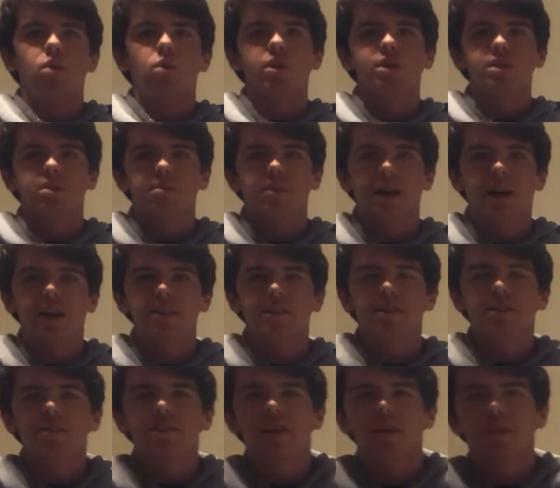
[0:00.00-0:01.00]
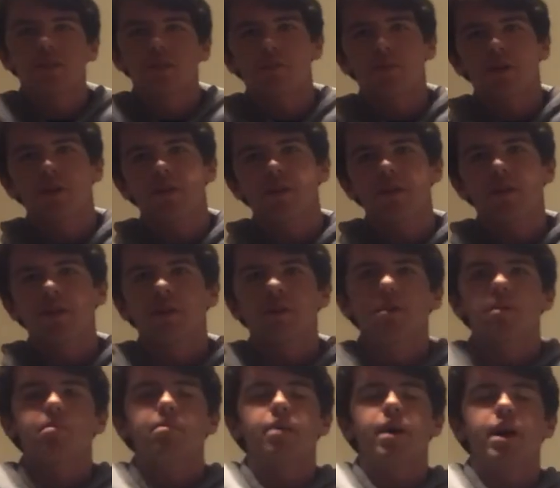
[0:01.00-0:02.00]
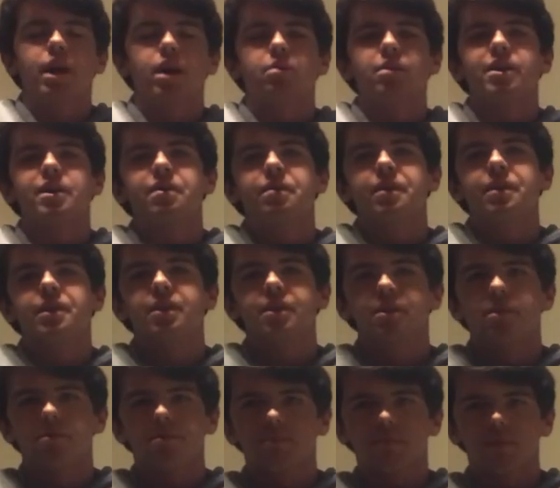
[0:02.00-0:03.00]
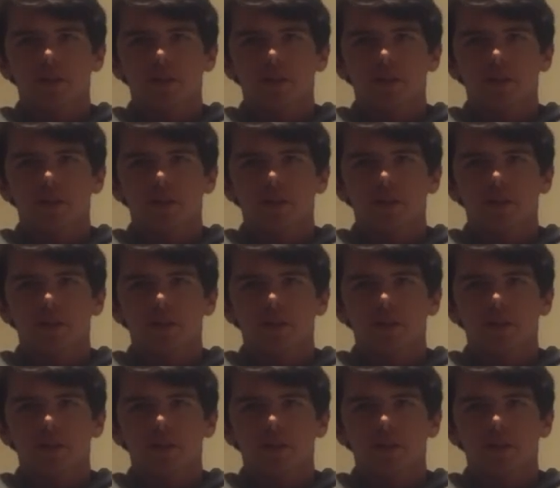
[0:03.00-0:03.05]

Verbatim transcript: What is up guys, it is Texas Potato here, back at a new video,